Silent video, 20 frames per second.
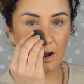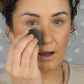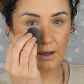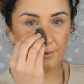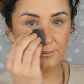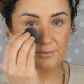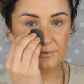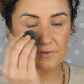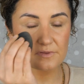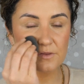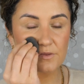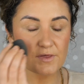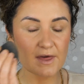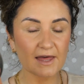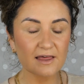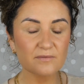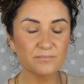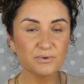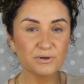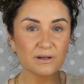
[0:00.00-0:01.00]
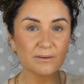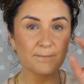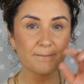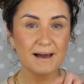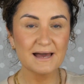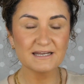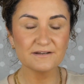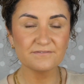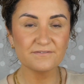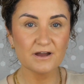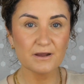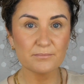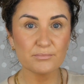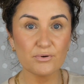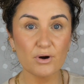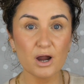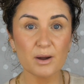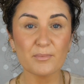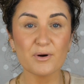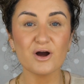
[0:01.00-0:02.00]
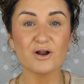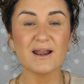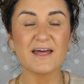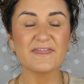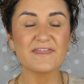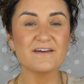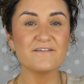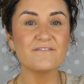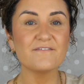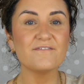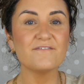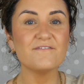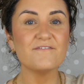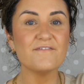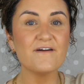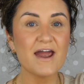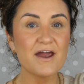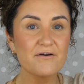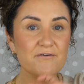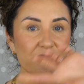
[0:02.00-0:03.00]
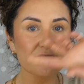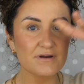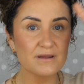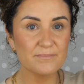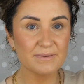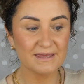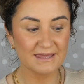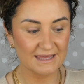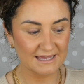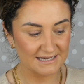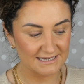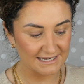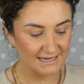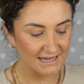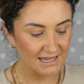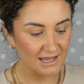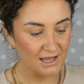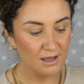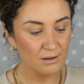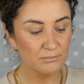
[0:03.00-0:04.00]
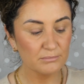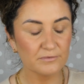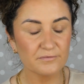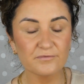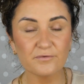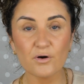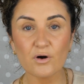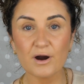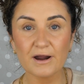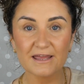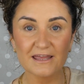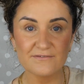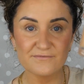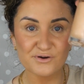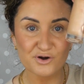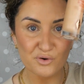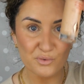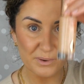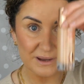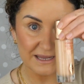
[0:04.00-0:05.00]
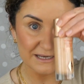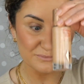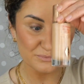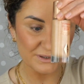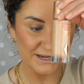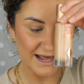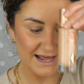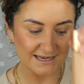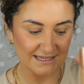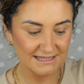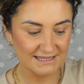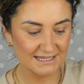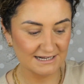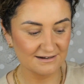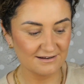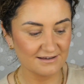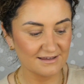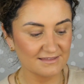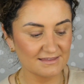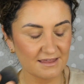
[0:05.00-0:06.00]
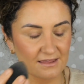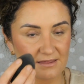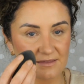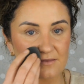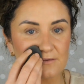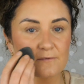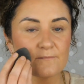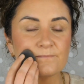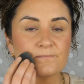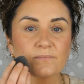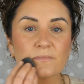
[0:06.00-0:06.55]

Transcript: I would suggest putting mattifying primer on at the very beginning before I even go in with anything like this.